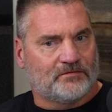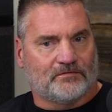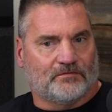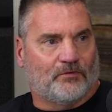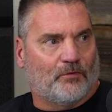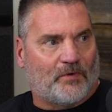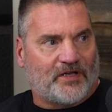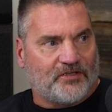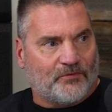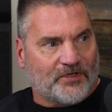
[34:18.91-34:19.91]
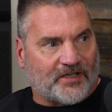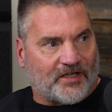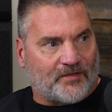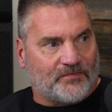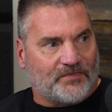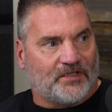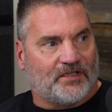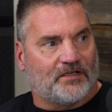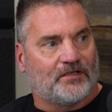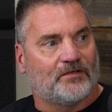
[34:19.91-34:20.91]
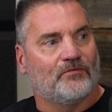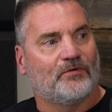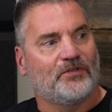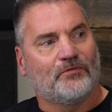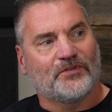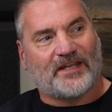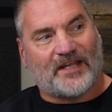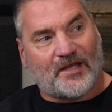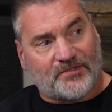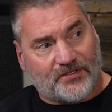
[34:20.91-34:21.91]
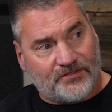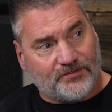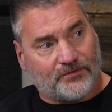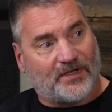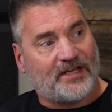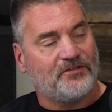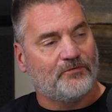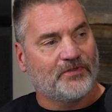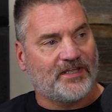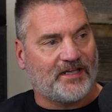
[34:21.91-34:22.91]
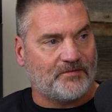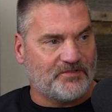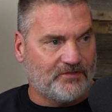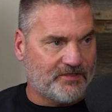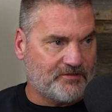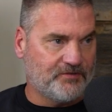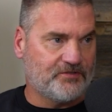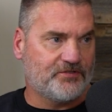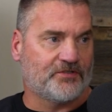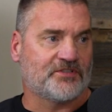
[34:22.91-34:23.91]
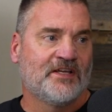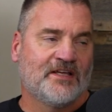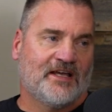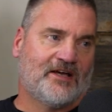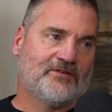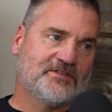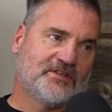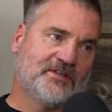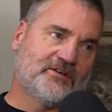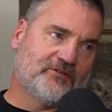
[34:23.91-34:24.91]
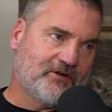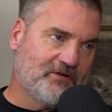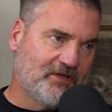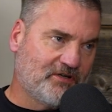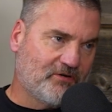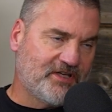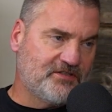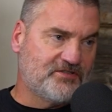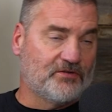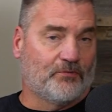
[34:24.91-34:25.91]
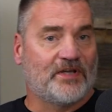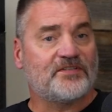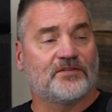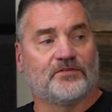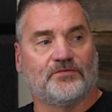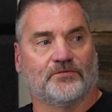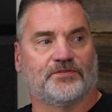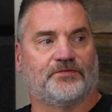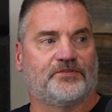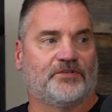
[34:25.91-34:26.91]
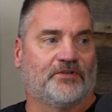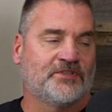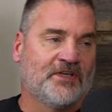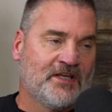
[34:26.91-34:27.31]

Well, why do you want an app? What do you want that app to do? How do you want that app to interact with your church? How is it going to integrate into the rest of the tools of your church?